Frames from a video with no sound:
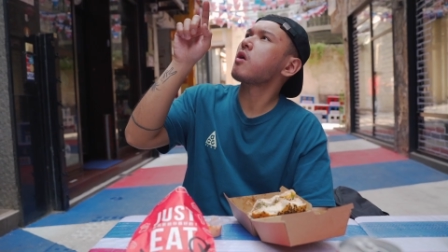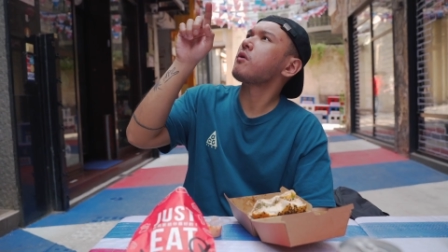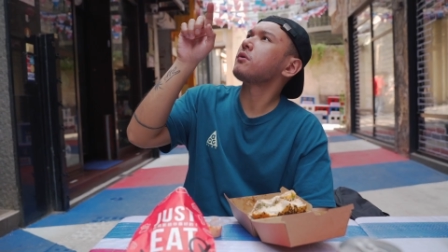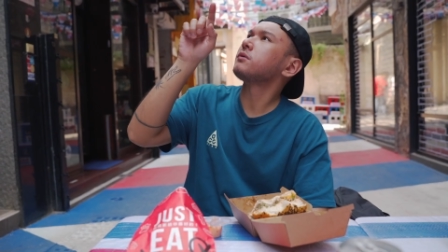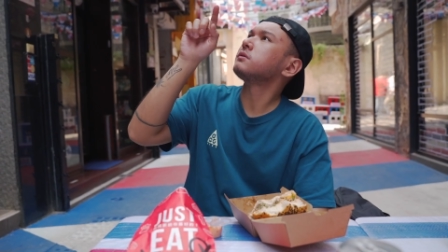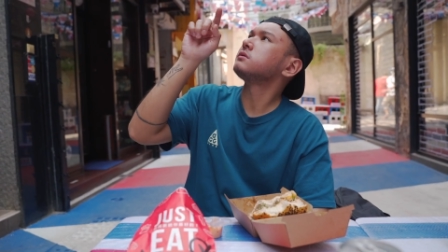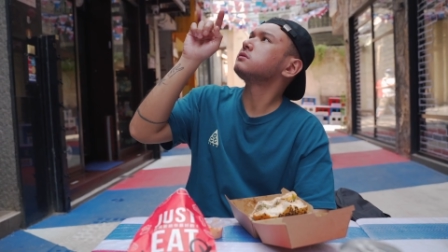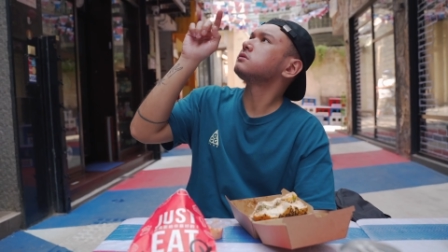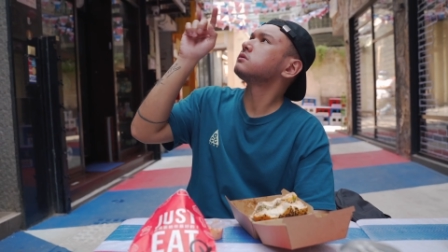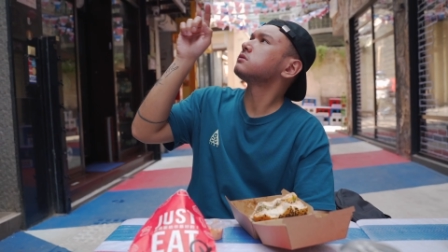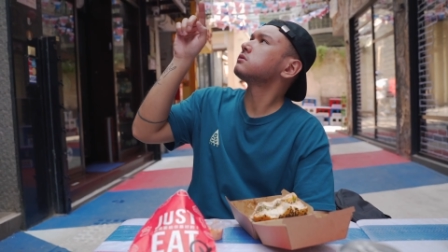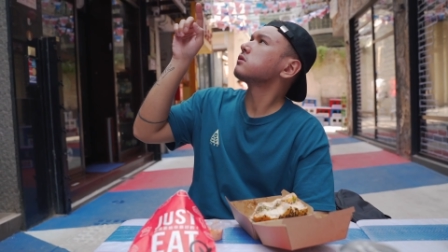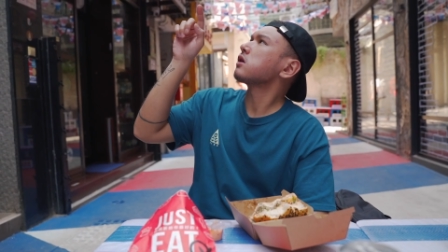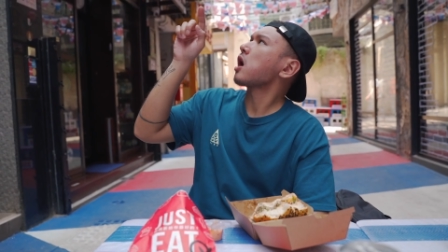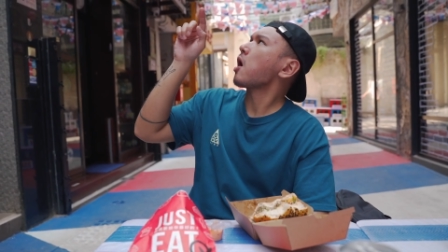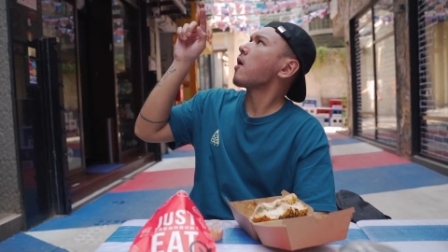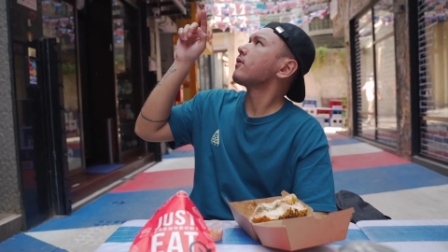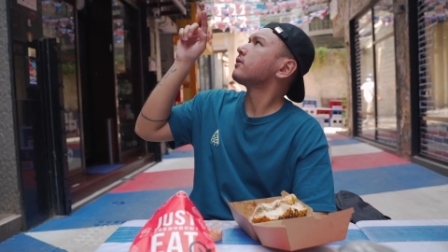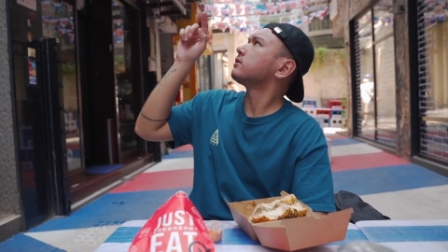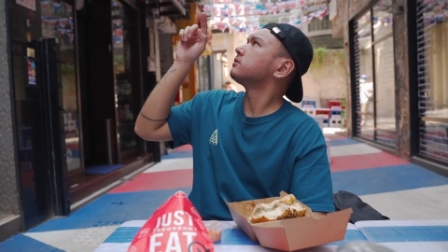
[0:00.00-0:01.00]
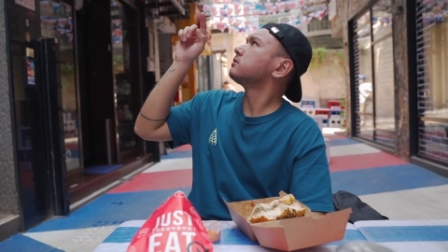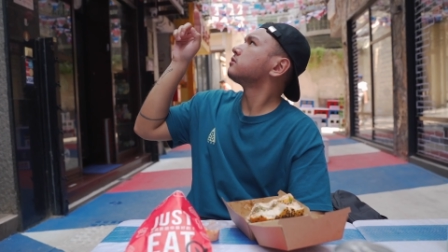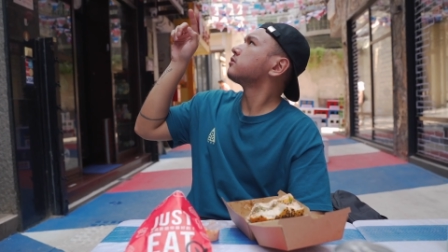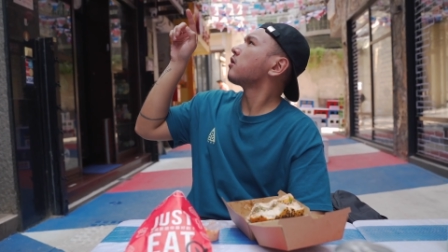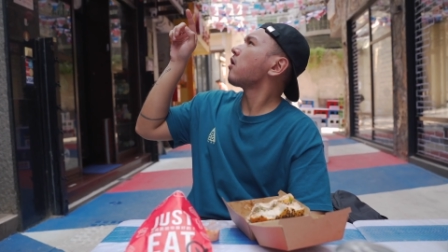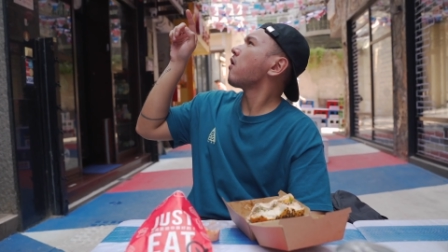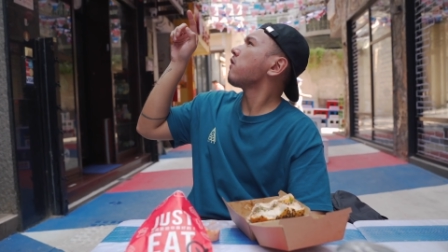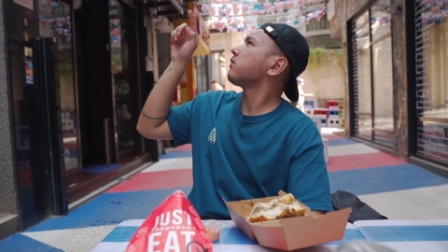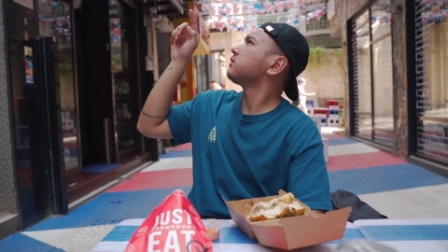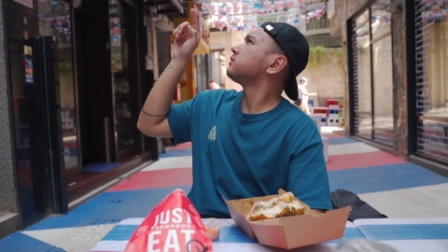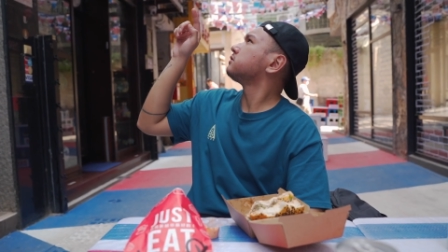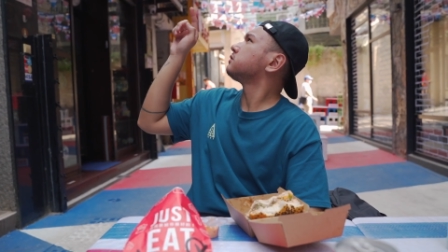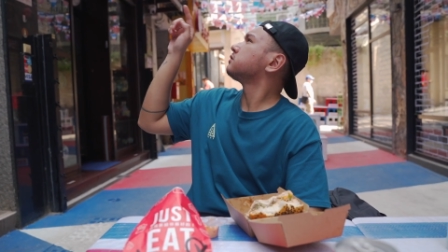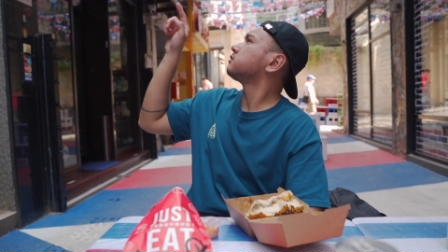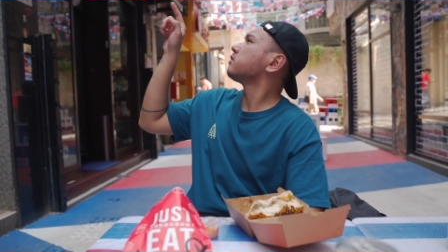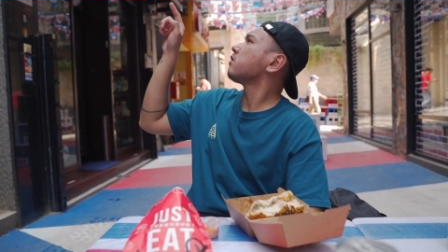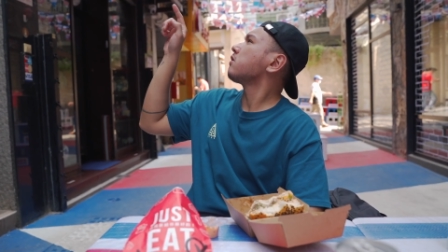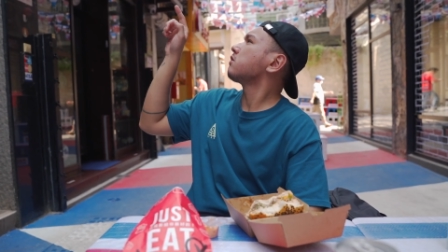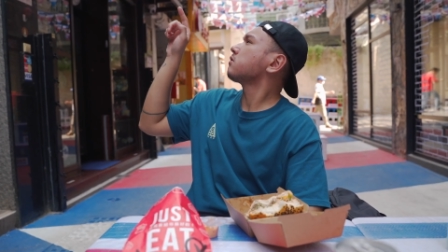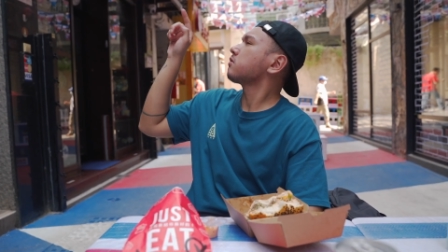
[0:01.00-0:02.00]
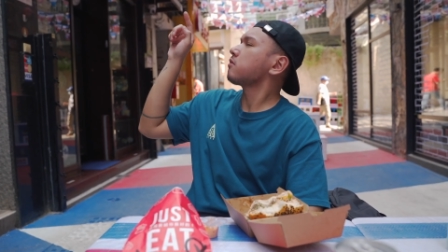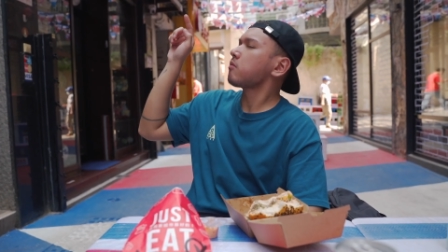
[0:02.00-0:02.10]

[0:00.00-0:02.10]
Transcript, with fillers: And there's actually plenty of dining options to